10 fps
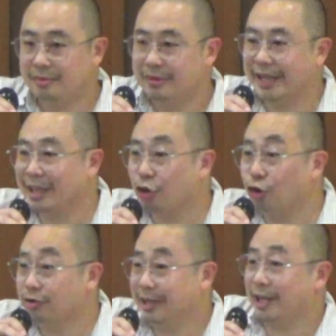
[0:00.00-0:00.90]
technico-
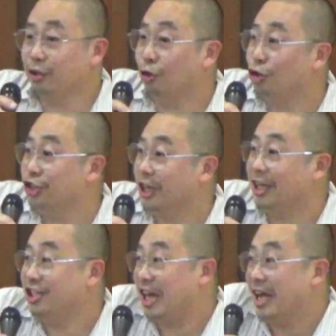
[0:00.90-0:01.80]
technologically
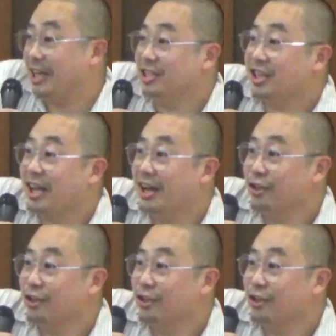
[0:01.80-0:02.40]
challenged tayo